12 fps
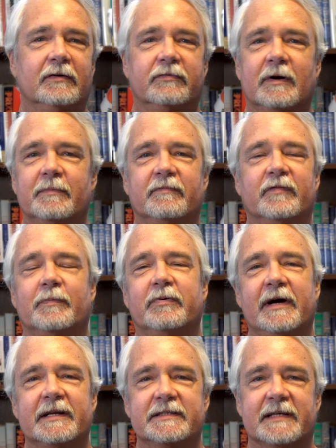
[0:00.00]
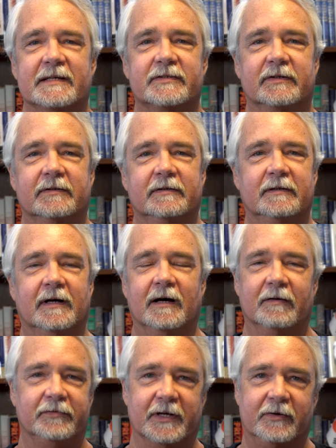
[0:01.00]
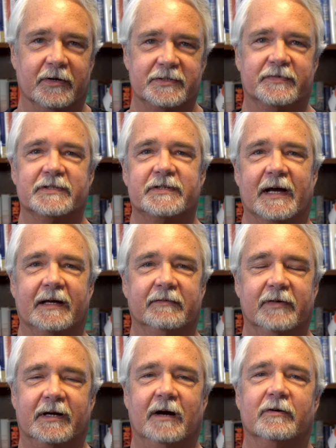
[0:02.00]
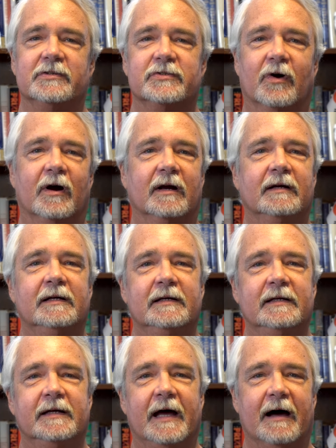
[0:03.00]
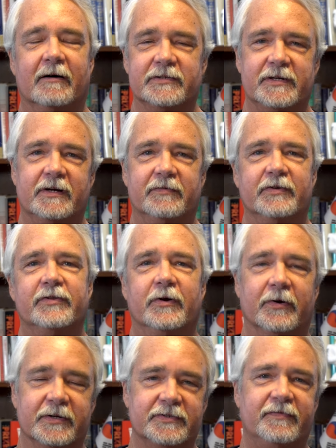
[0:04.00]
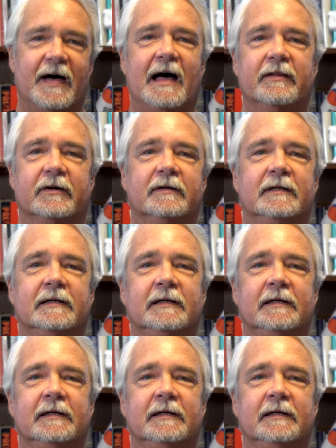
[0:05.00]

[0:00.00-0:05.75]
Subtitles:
from the predecessor of Nicholas II, the current czar, Alexander III, his father.